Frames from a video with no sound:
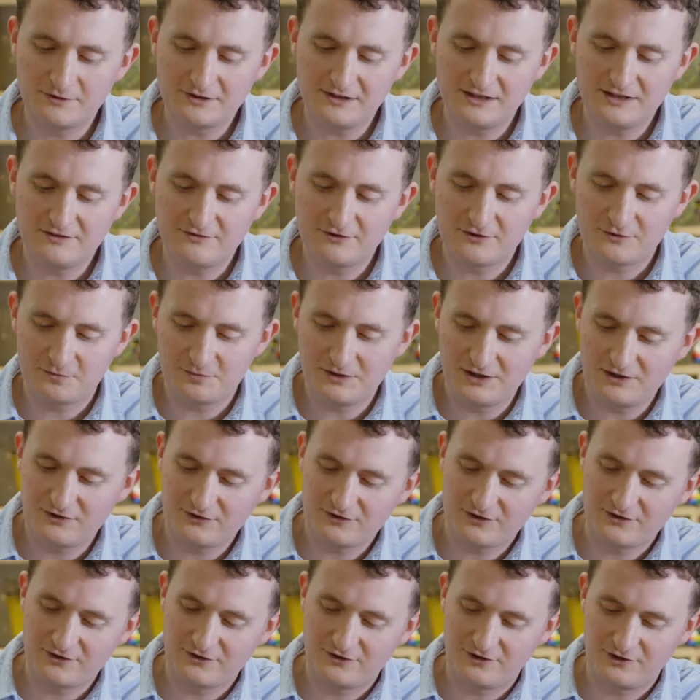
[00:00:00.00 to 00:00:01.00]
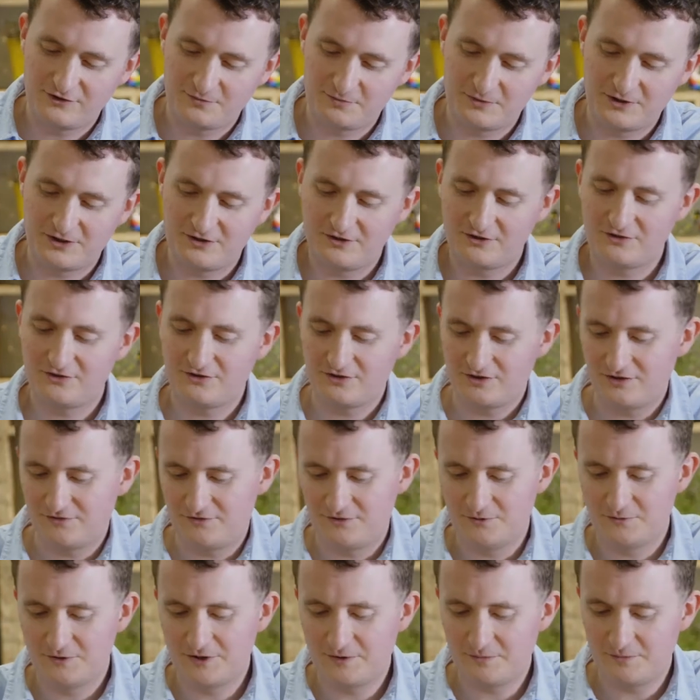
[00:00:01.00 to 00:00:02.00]
to leave a space under each box if
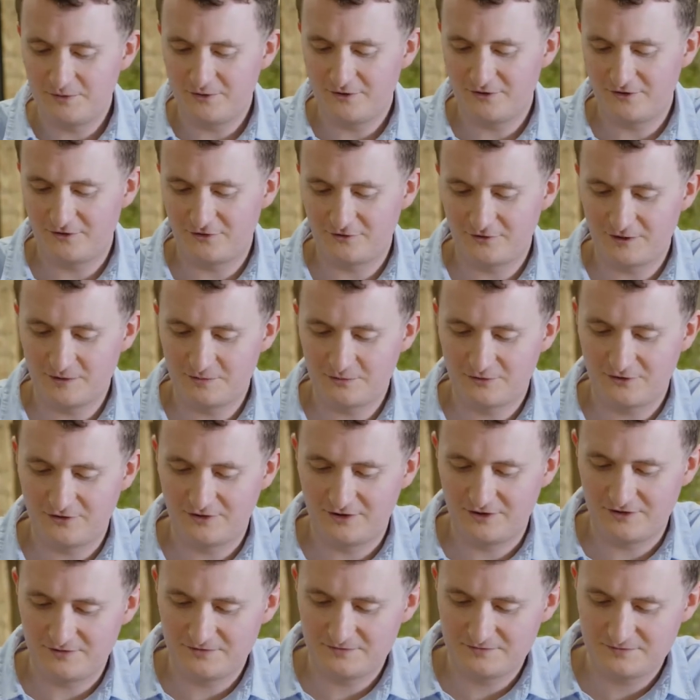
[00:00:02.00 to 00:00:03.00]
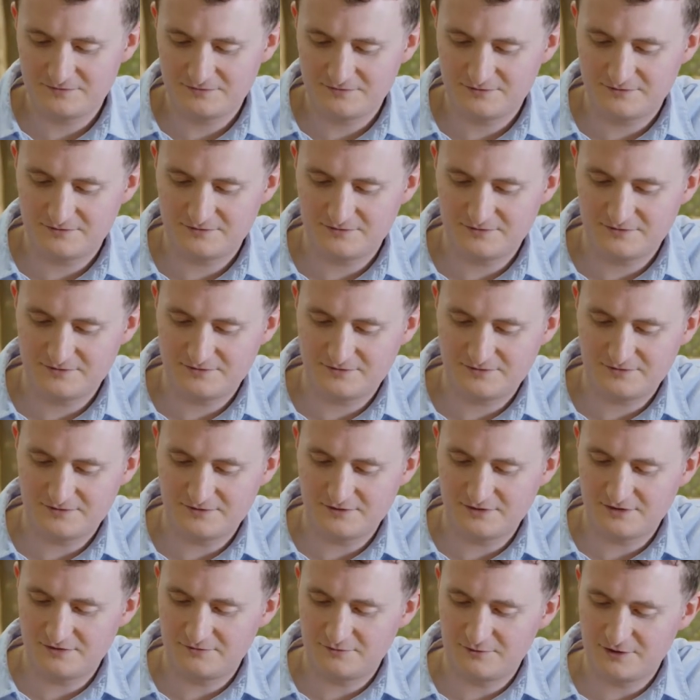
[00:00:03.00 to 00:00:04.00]
you want to put a description in
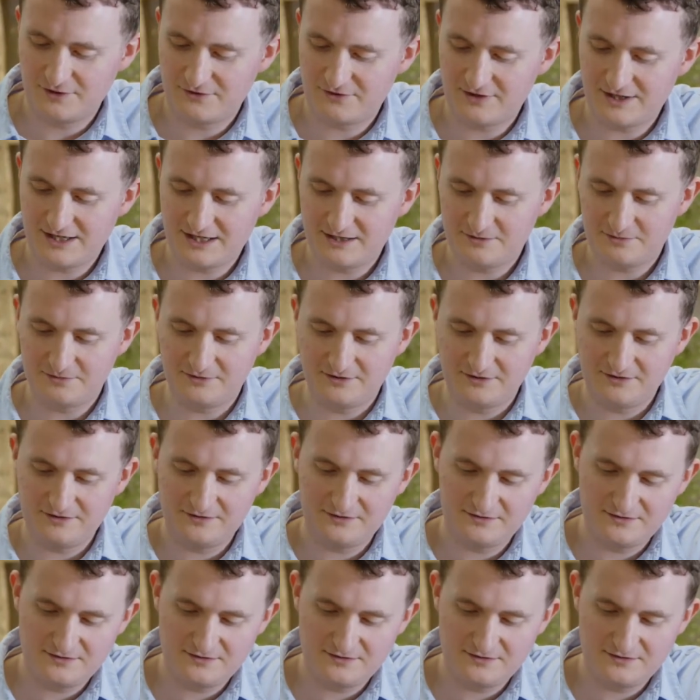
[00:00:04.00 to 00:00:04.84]
of what's happening.